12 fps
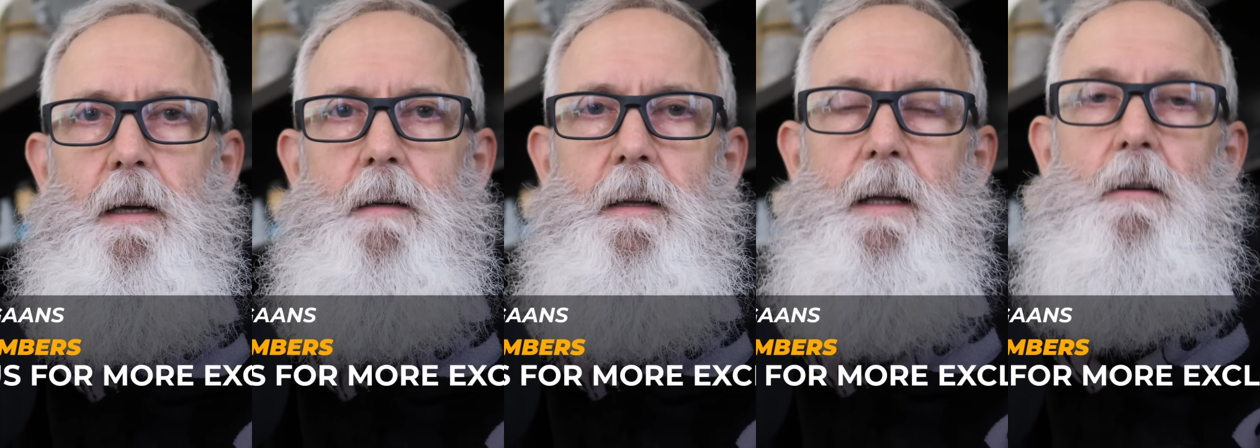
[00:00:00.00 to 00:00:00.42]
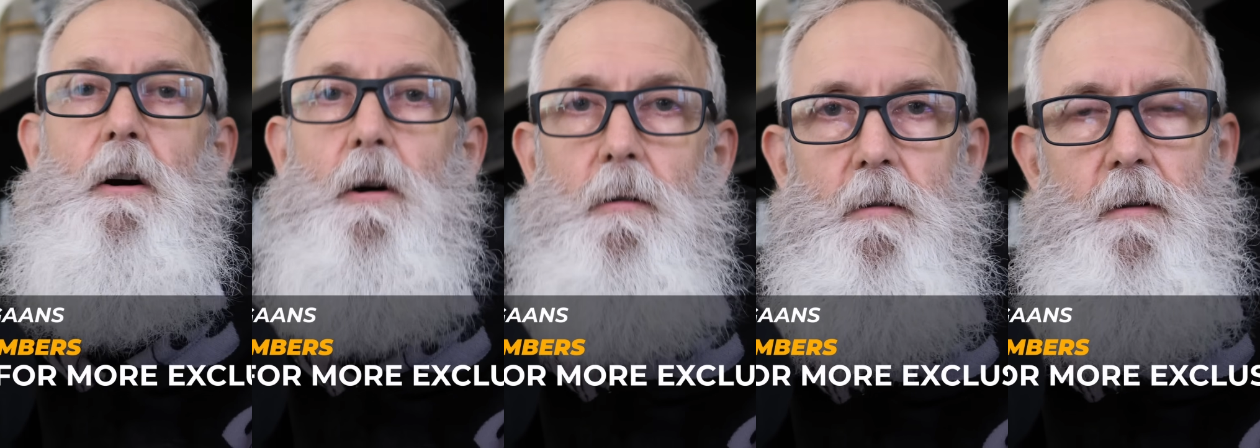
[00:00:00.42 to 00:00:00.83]
get
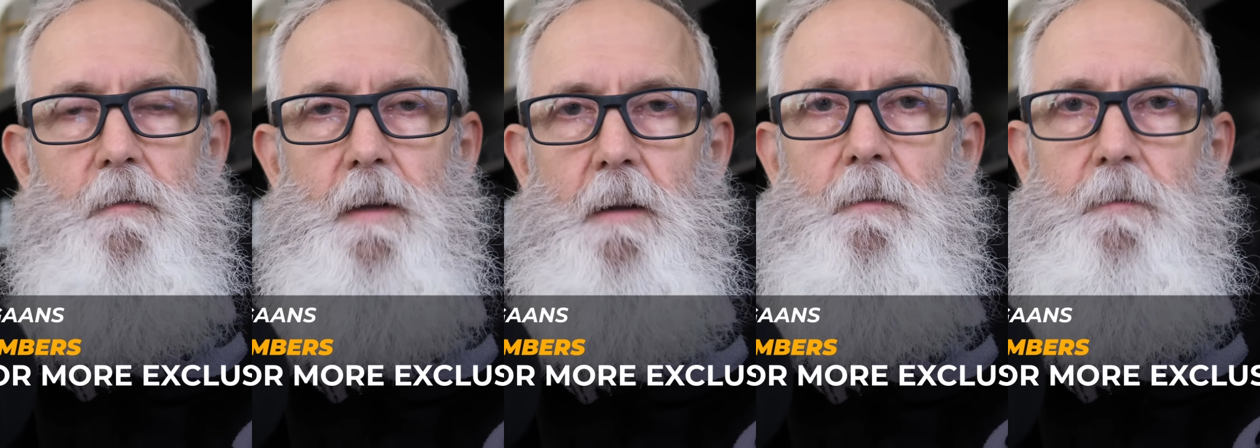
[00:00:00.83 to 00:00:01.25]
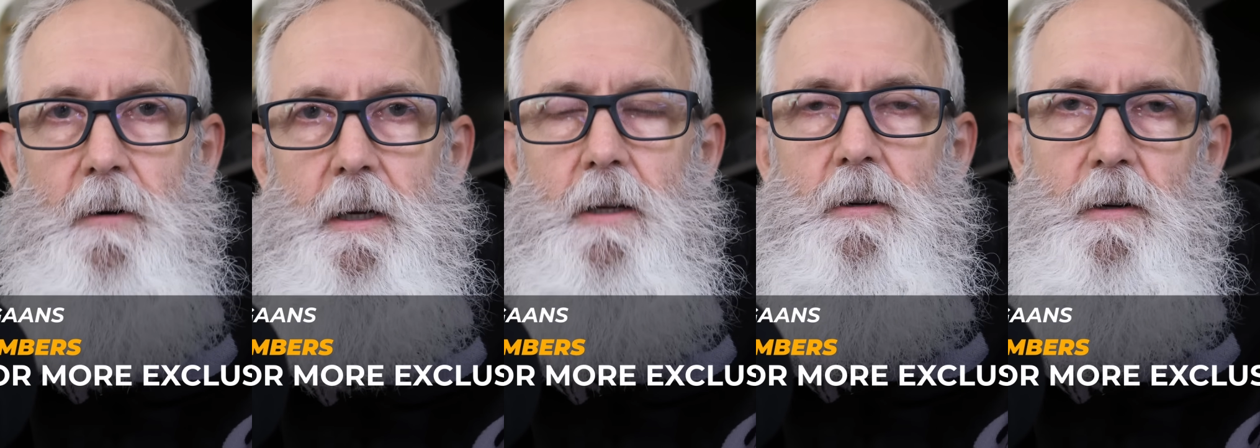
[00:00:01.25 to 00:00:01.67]
hold of that
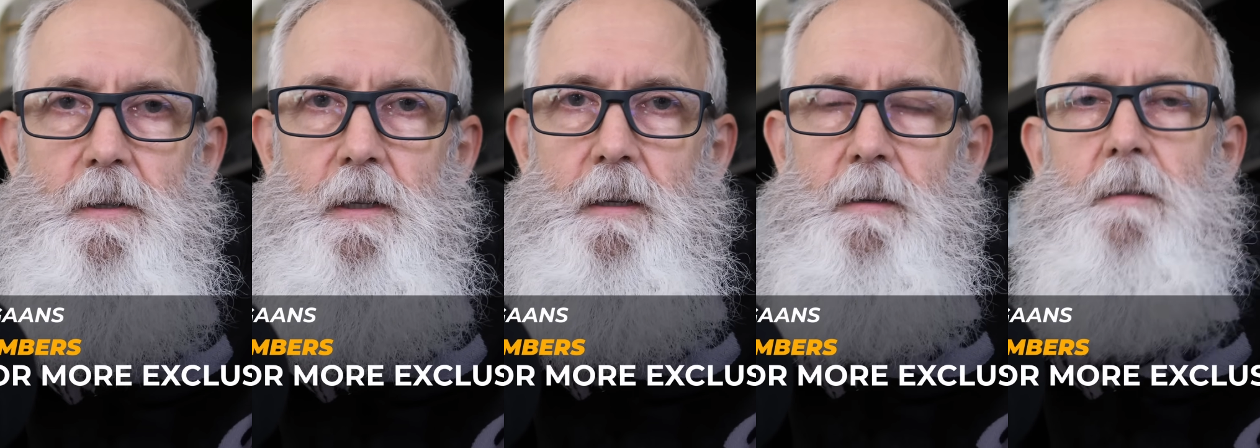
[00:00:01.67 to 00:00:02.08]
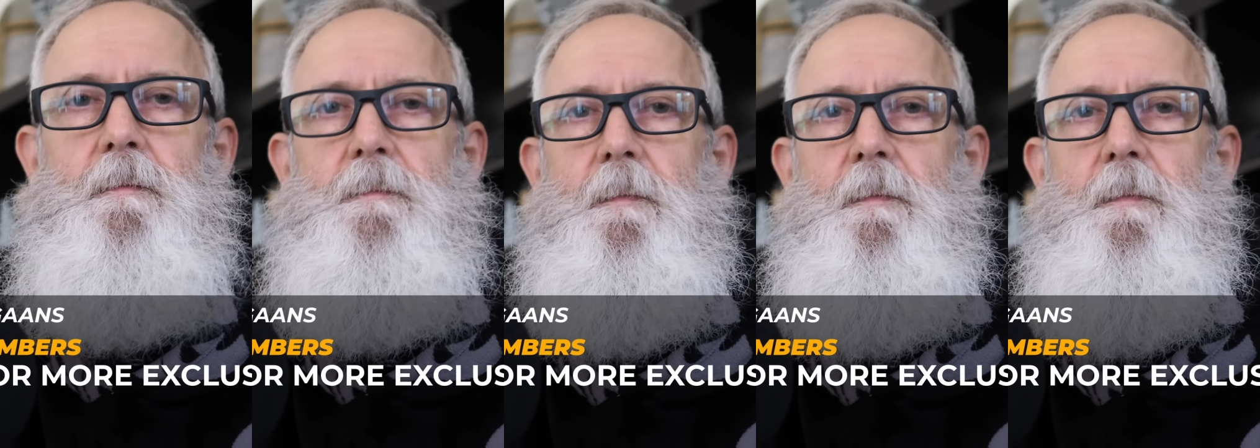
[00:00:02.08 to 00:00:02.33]
free content.